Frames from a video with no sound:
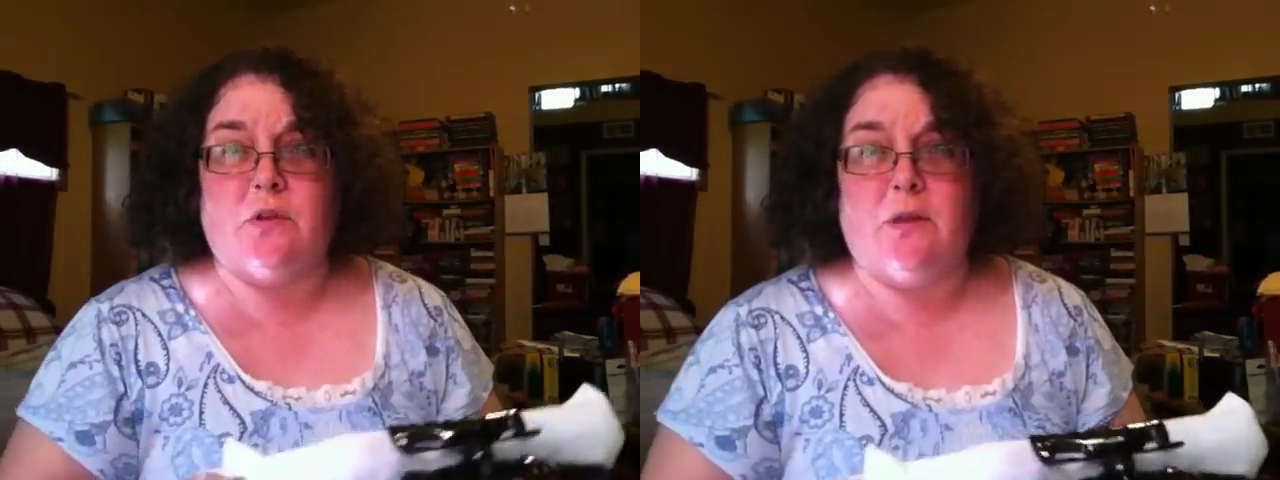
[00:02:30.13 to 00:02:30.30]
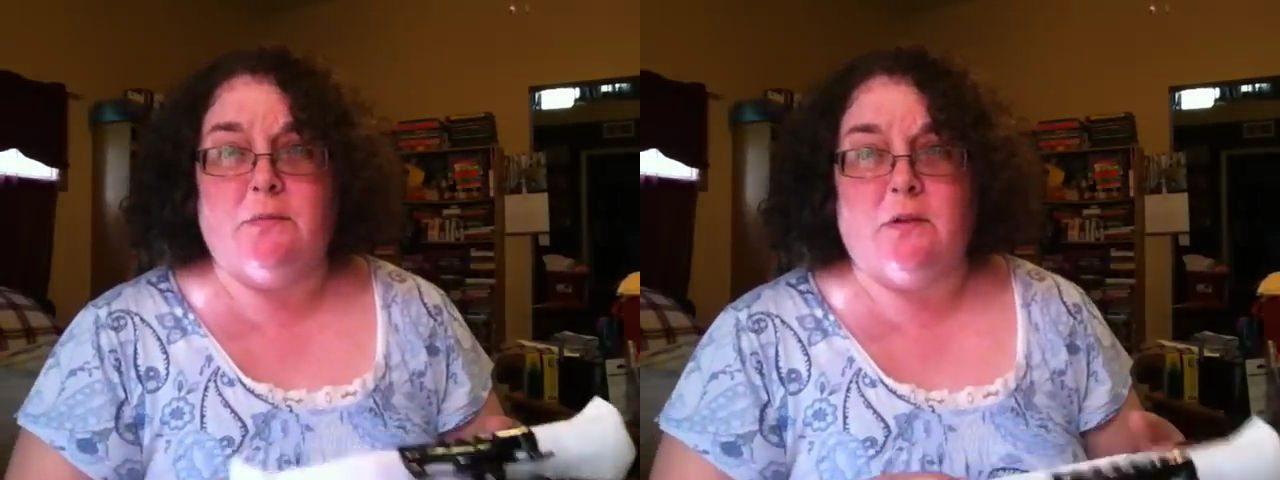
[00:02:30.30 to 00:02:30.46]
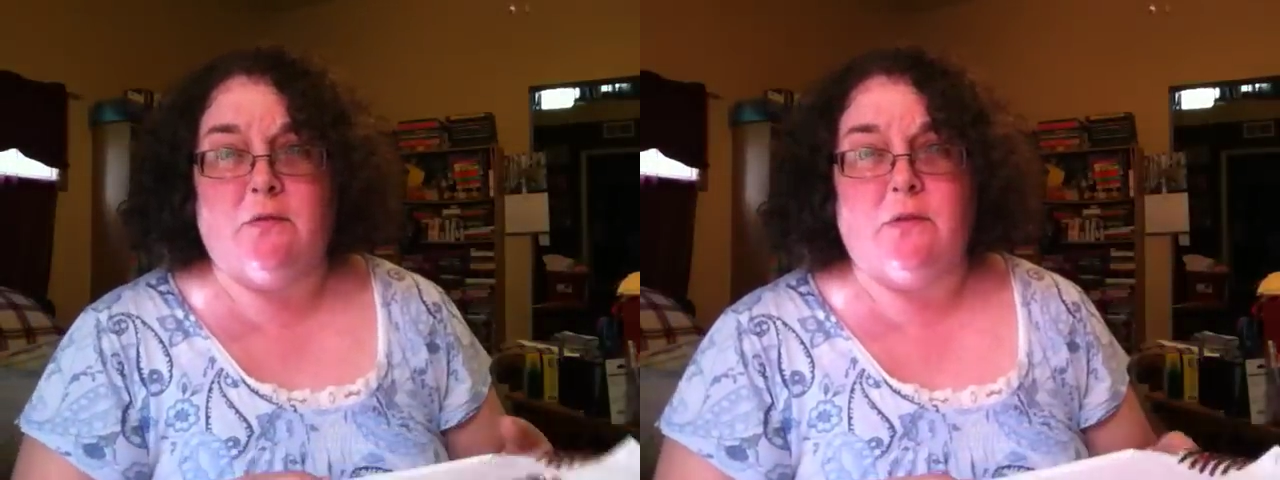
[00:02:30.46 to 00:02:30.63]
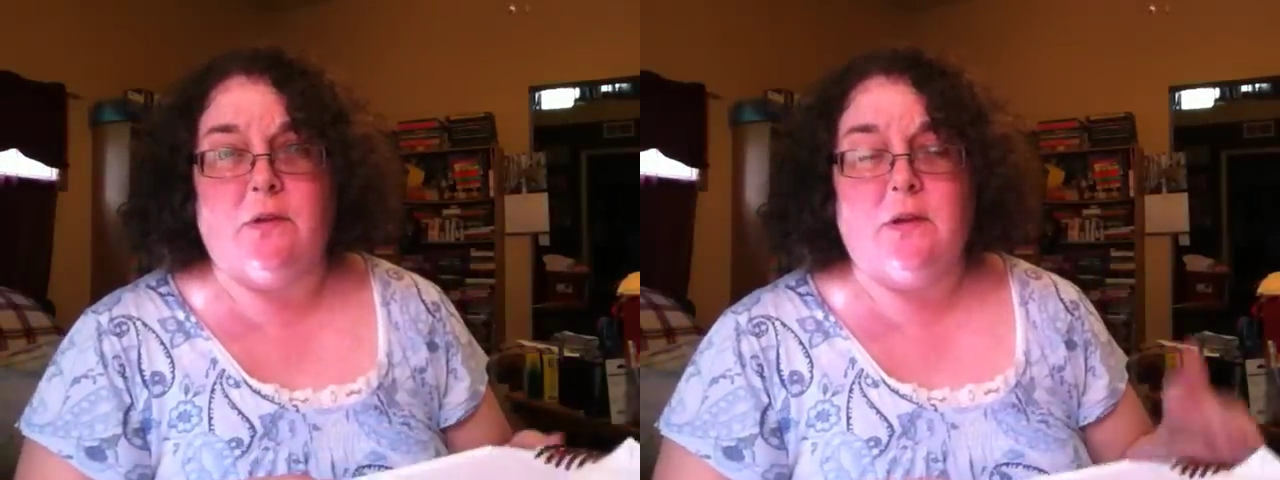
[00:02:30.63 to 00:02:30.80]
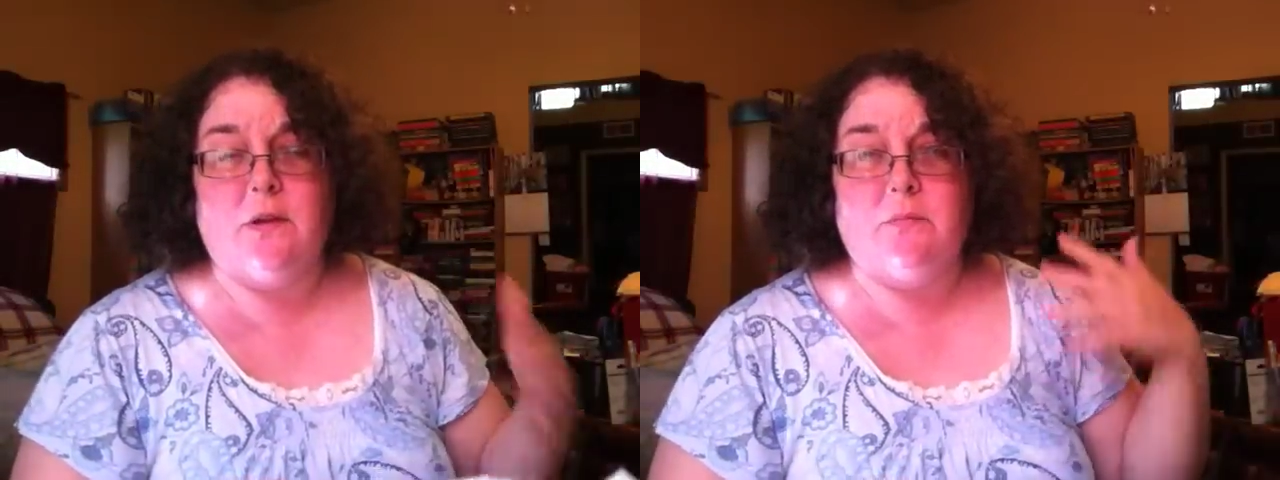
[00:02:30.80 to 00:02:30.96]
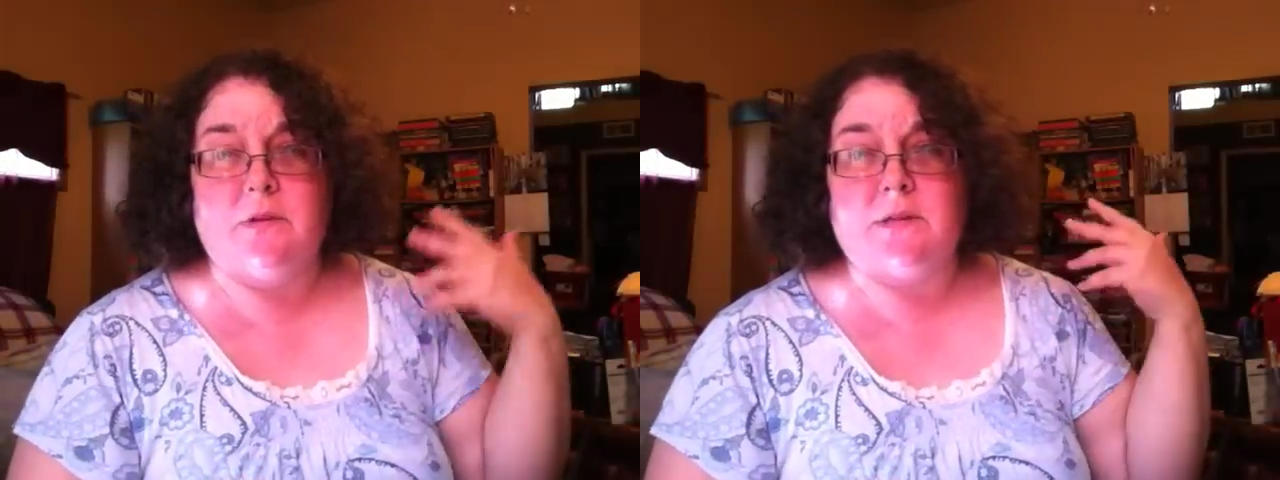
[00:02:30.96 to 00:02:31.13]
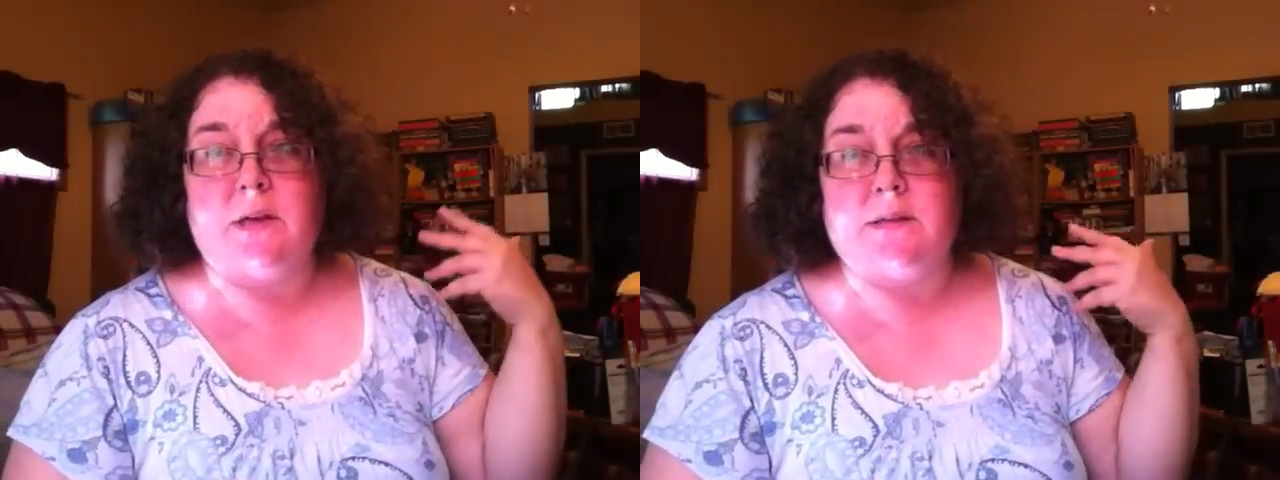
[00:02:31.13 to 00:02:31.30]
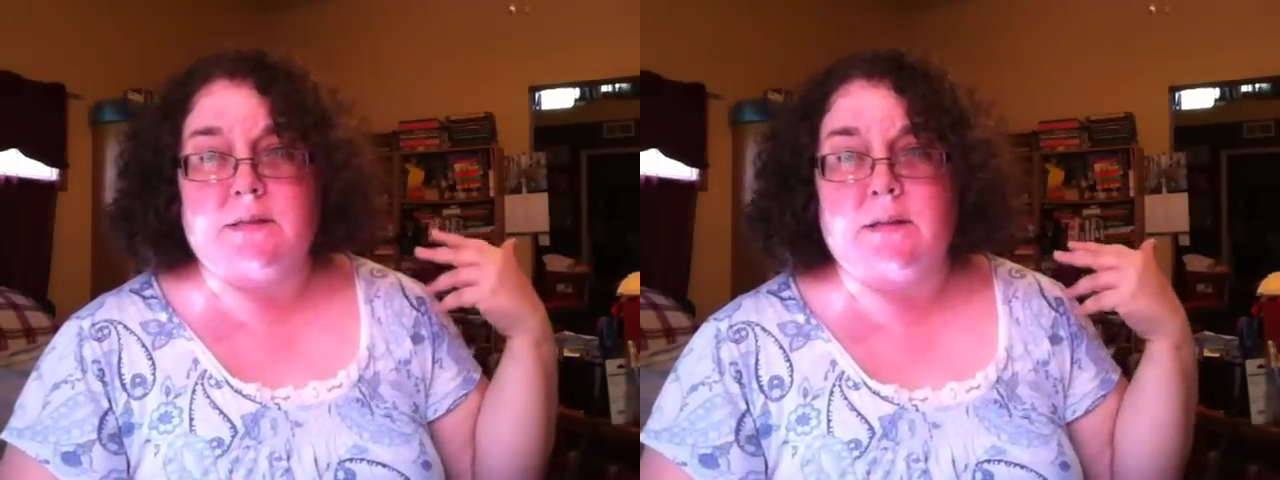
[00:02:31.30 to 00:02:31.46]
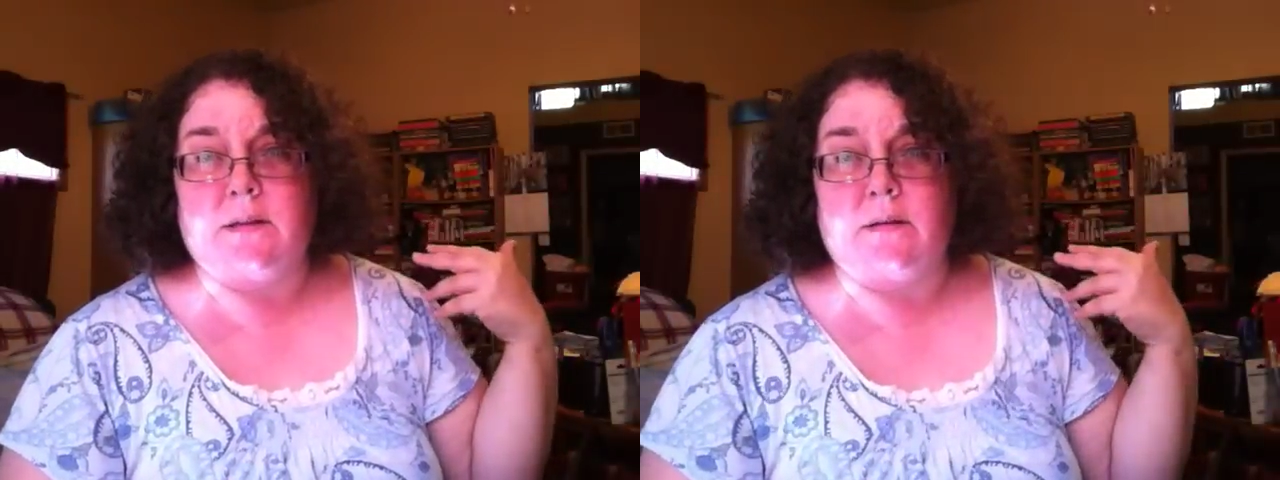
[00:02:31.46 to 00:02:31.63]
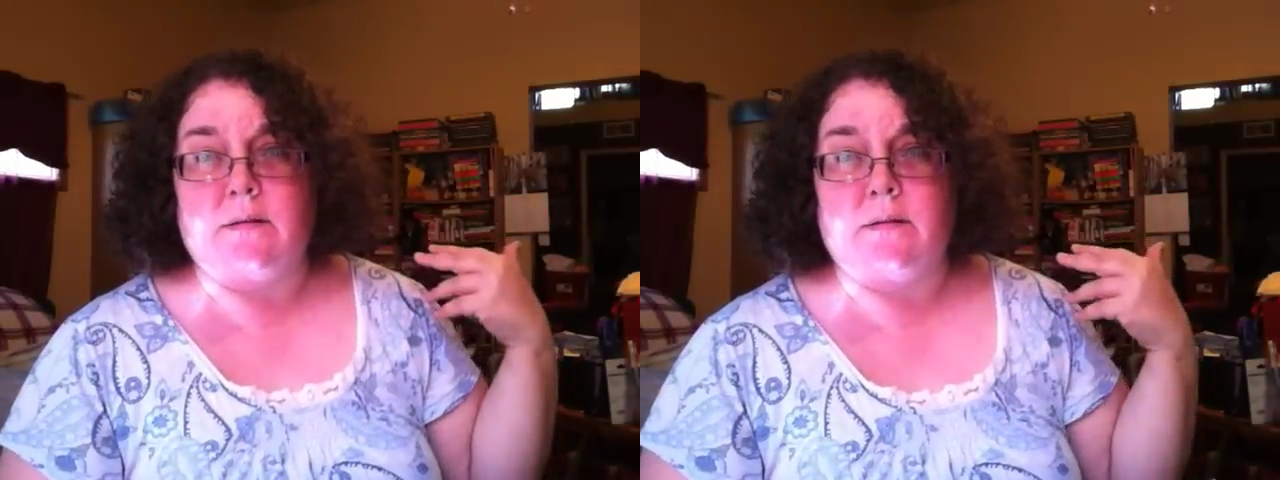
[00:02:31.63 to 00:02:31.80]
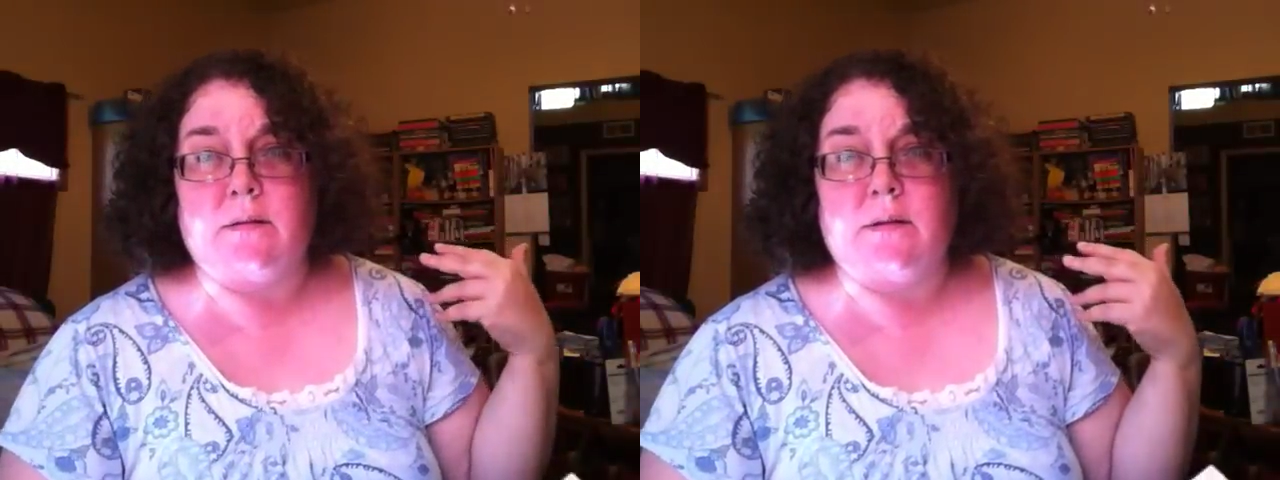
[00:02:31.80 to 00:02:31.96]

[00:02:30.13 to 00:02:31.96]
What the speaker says: times I've, besides the,